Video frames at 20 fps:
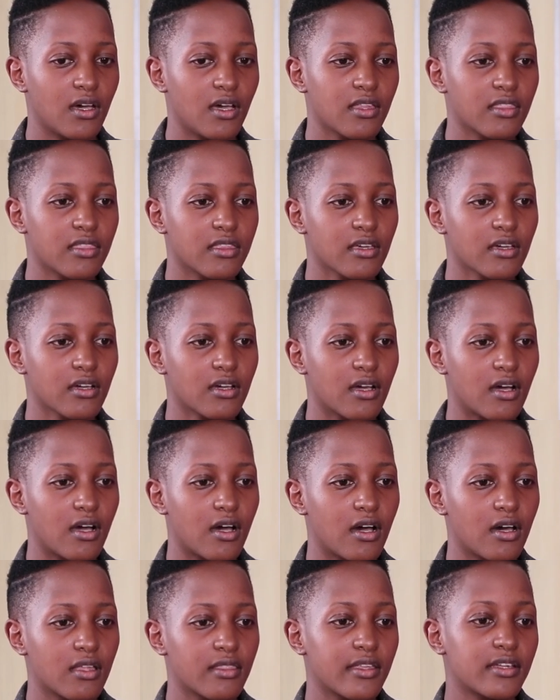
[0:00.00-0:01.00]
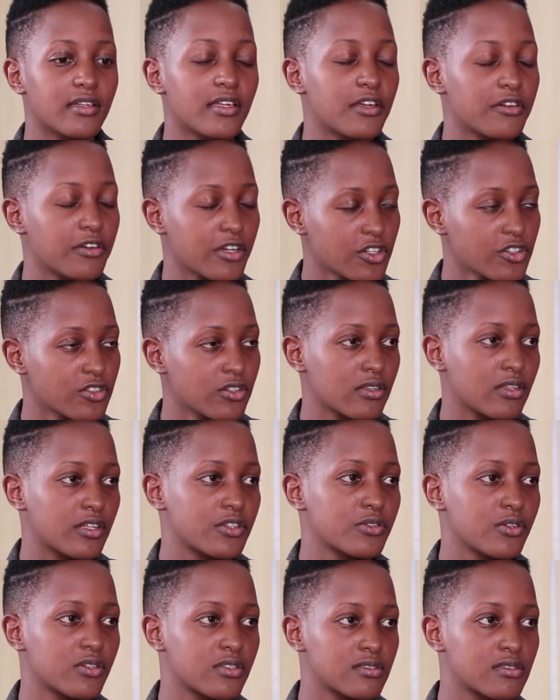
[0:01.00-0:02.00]
I think uh, the direction
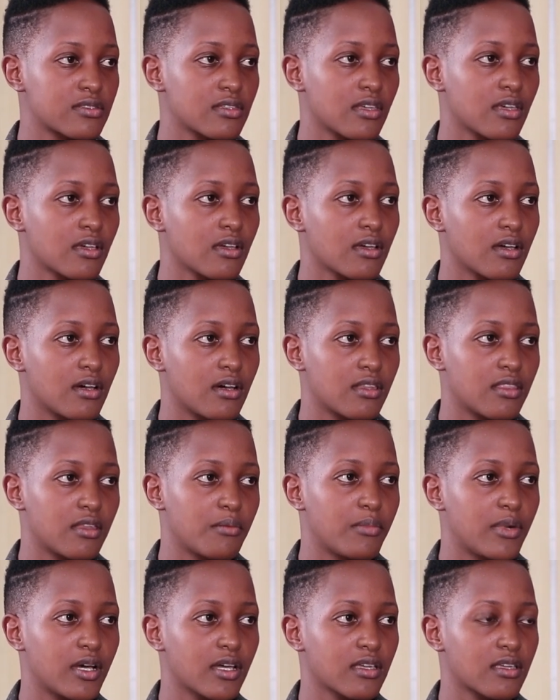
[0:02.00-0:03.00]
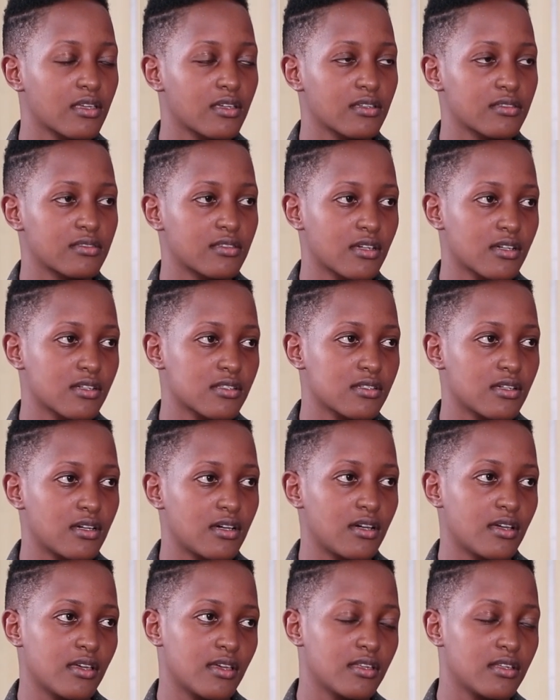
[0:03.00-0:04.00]
that you're seeing uh, the banking
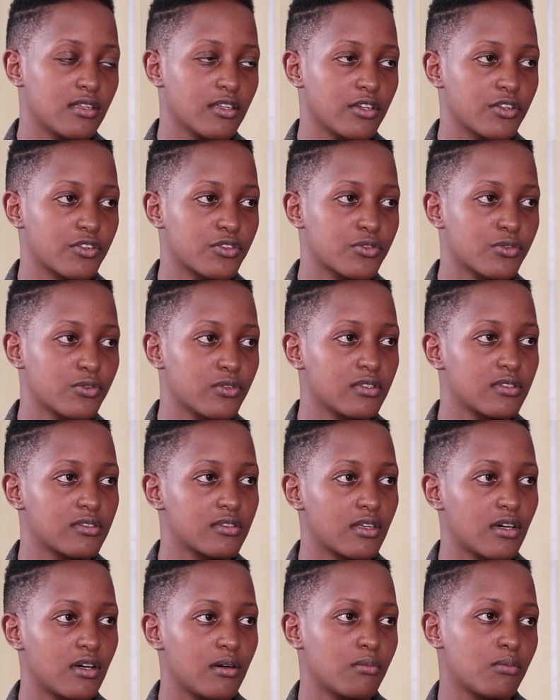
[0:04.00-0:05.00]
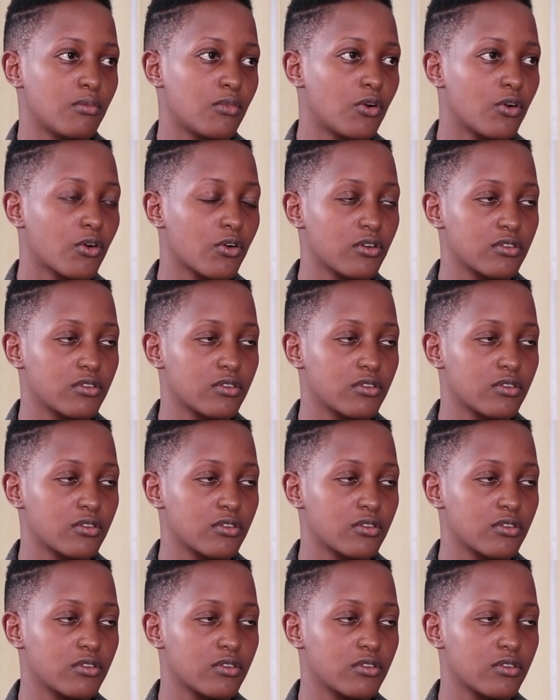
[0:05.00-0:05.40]
sector heading to is uh, more